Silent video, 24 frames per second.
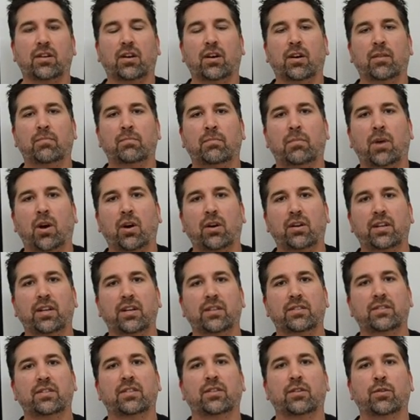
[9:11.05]
our
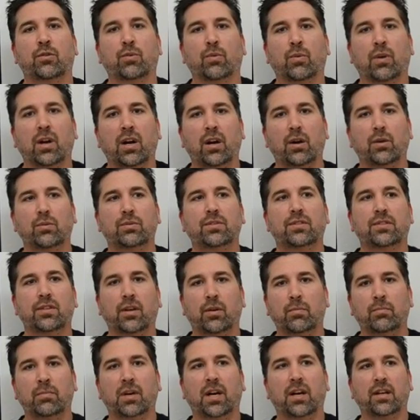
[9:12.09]
market to grow
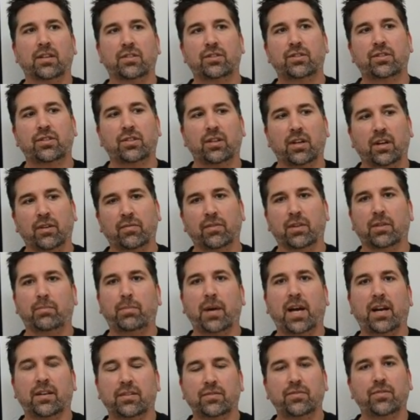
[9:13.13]
so much over the
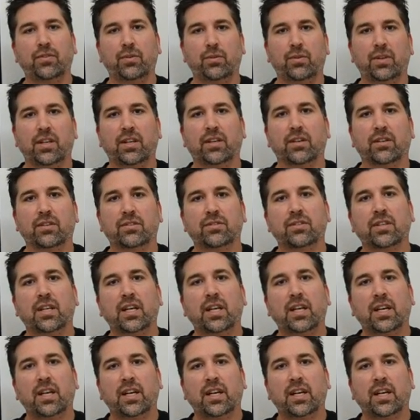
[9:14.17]
past few years,